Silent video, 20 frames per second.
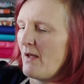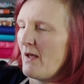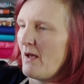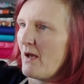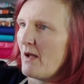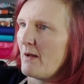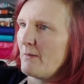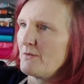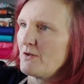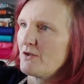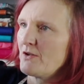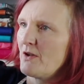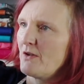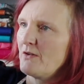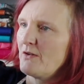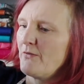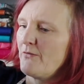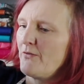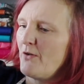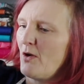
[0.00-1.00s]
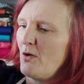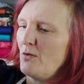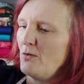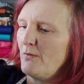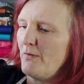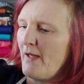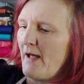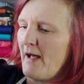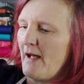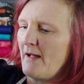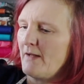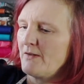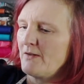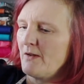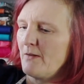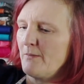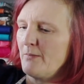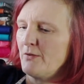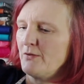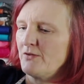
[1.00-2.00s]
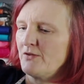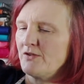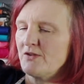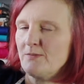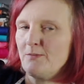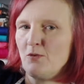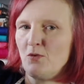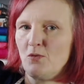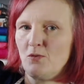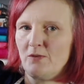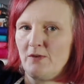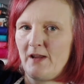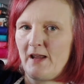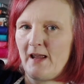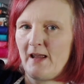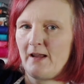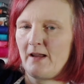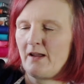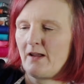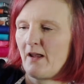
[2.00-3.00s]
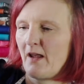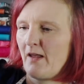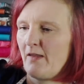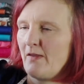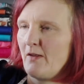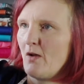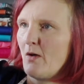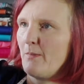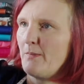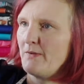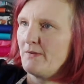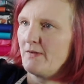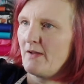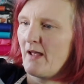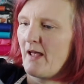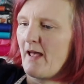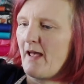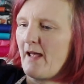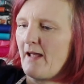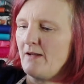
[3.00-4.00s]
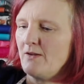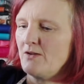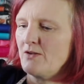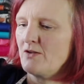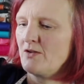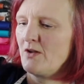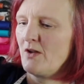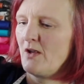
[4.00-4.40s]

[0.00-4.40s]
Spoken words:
and I'm just going to fold that and put a small nick in the opposite edge.